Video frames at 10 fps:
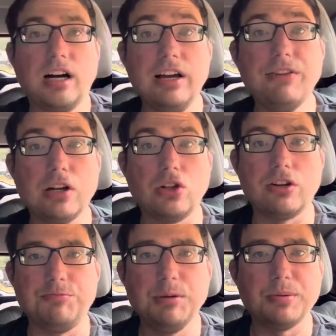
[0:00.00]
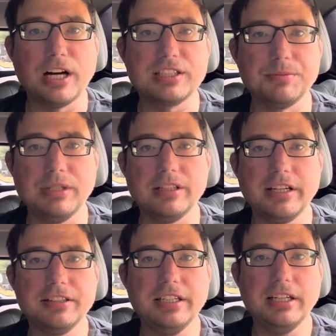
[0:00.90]
I've had a lot of people asking me
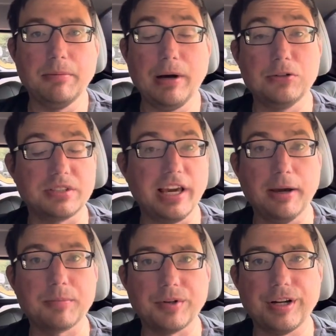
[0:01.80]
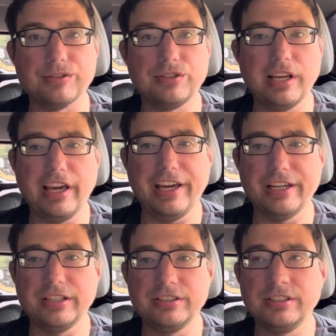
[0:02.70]
lately about campgrounds
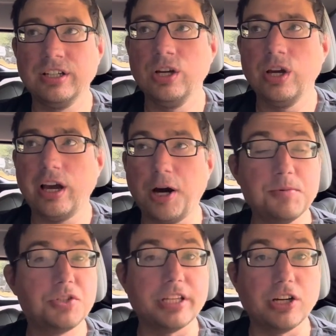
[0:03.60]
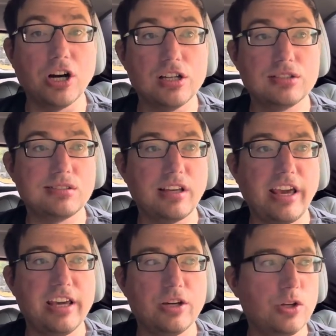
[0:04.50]
and how much they cost
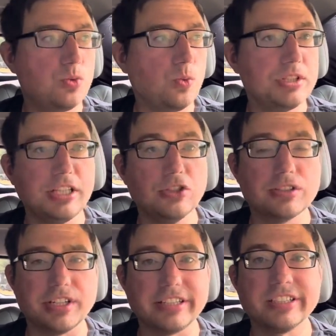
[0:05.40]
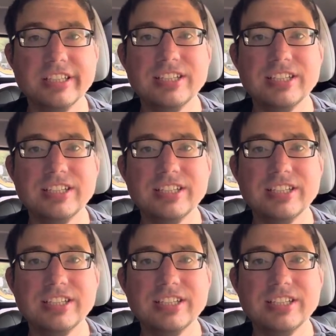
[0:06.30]
and what they look like.